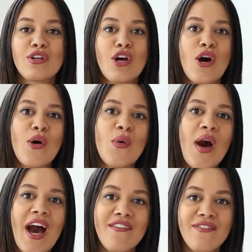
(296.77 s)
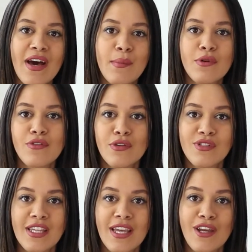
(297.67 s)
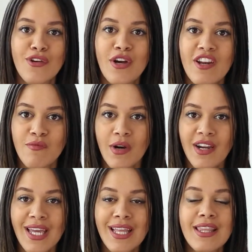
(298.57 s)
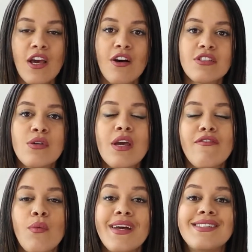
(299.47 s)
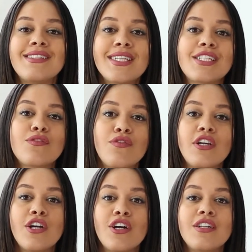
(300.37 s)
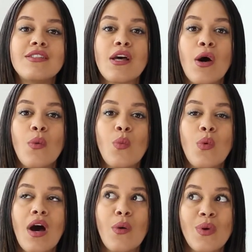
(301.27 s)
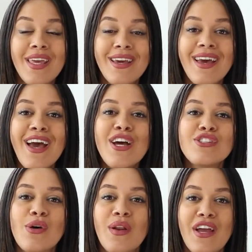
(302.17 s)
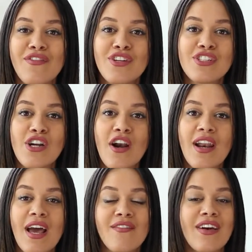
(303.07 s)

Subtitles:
go have fun perusing Creative Market. They also give away 6 free goods a week. So when I first started, I'd